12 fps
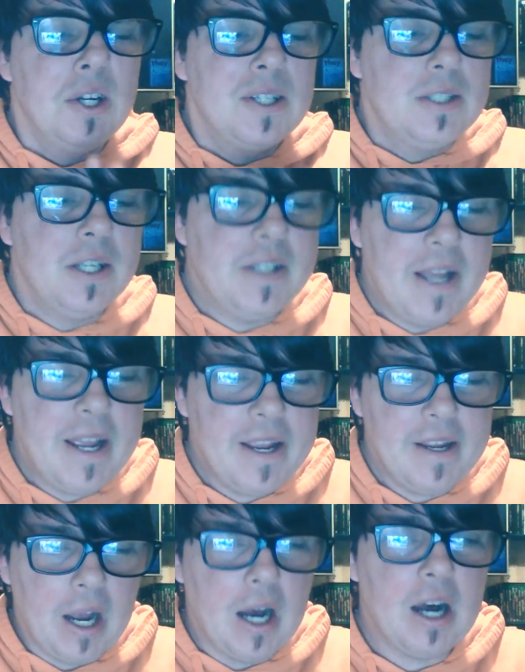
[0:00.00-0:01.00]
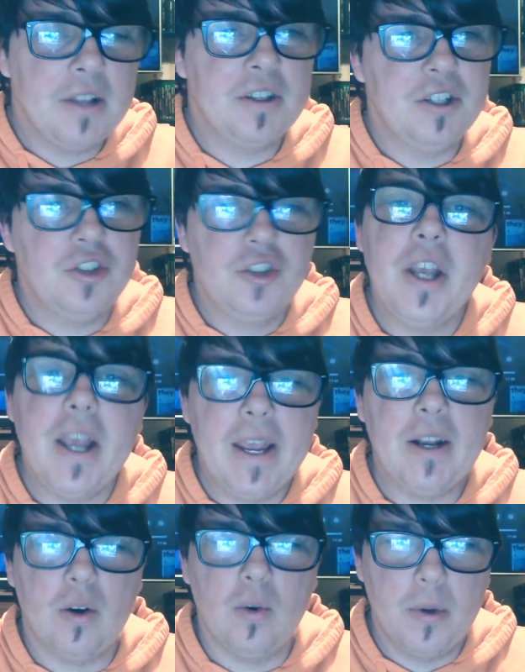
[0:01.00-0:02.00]
Today on the
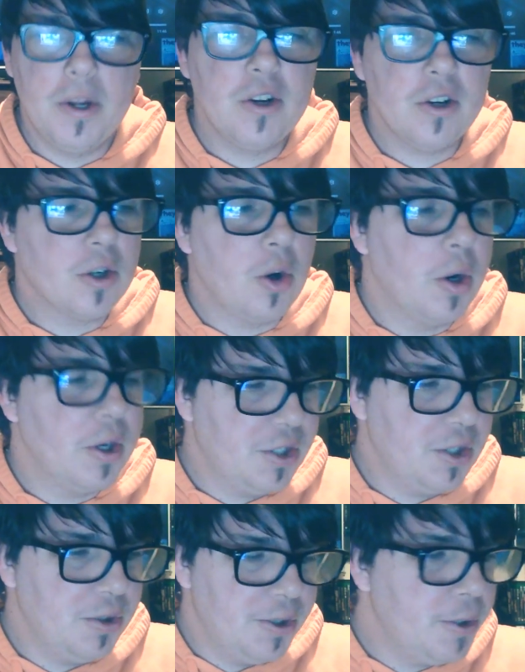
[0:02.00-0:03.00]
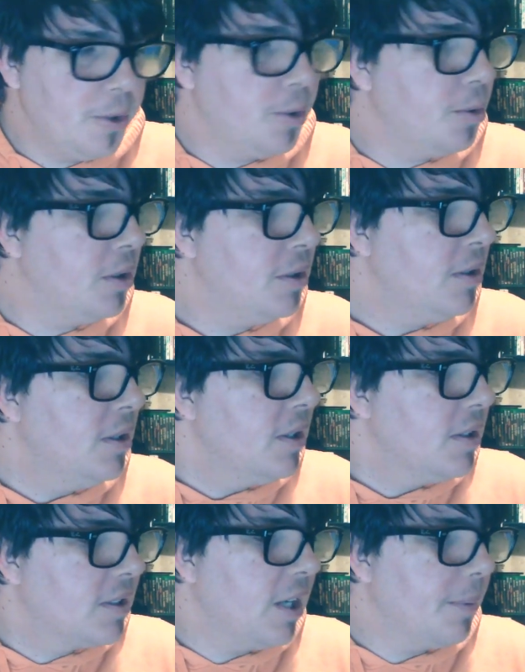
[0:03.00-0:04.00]
channel, we are going to do
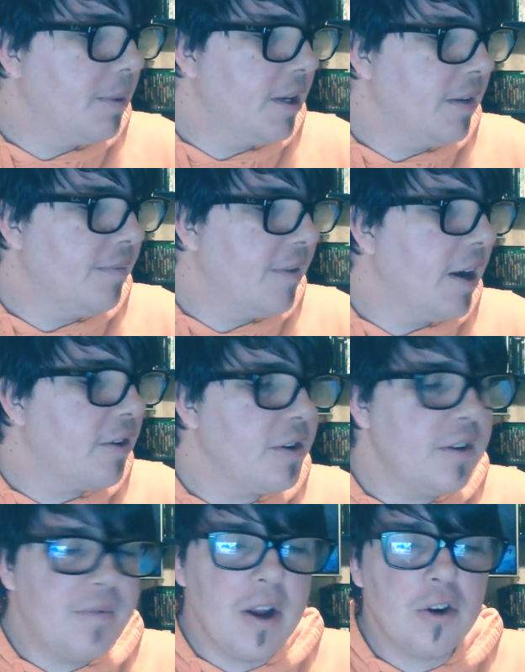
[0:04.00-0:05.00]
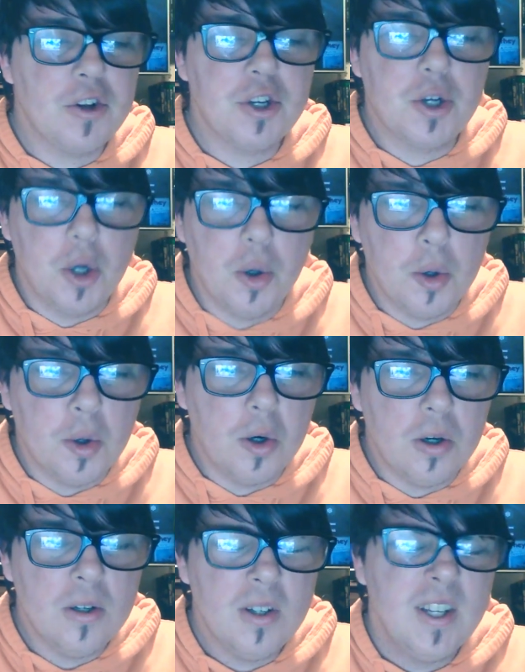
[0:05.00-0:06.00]
something very, very
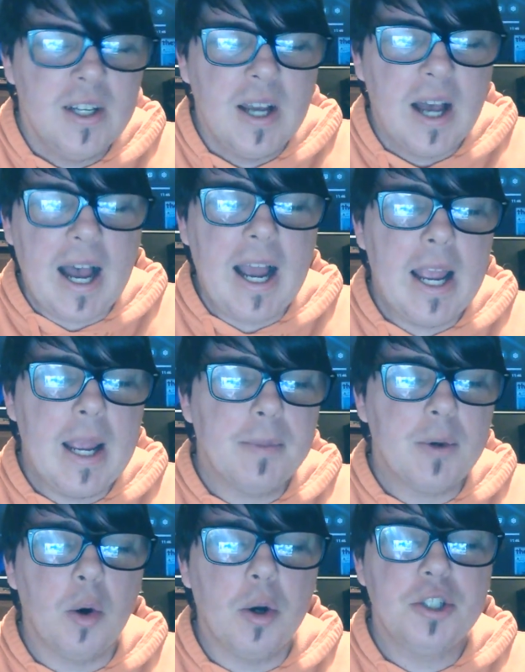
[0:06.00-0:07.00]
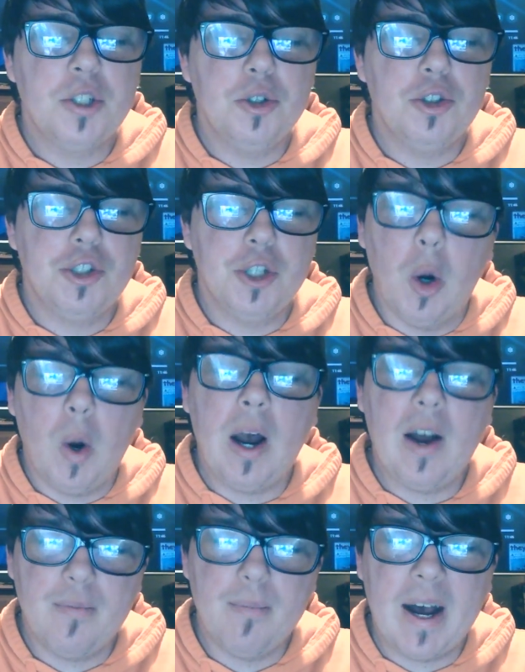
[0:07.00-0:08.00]
cool. I am going to show
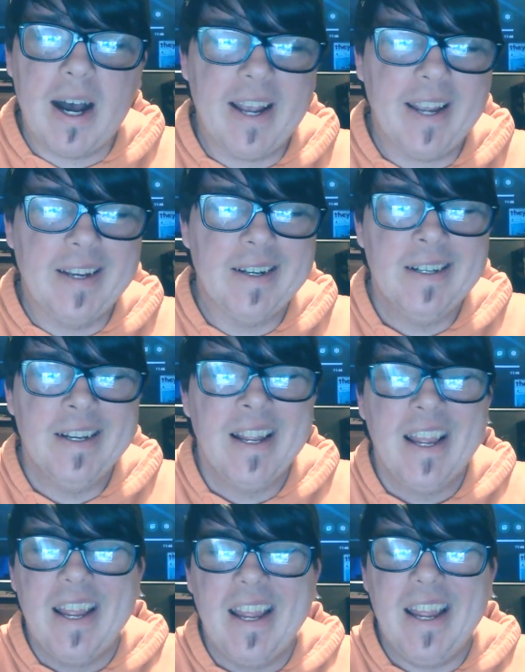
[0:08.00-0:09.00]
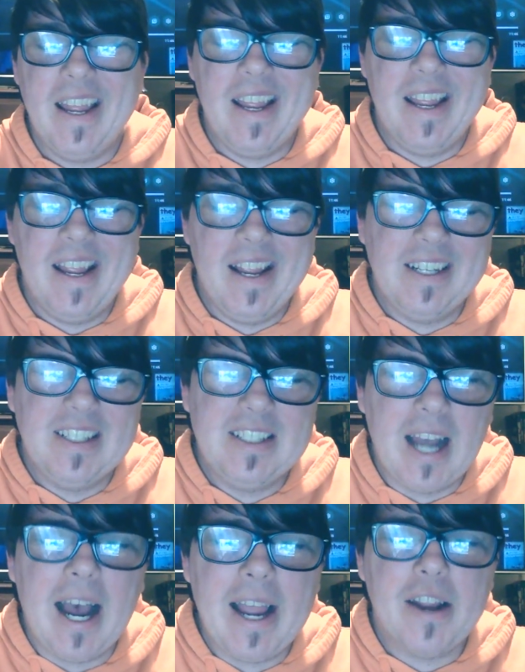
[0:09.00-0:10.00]
off my
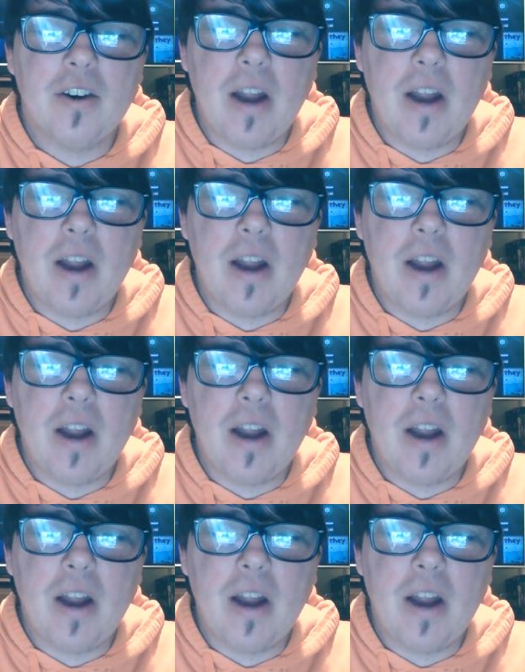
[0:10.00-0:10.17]
entire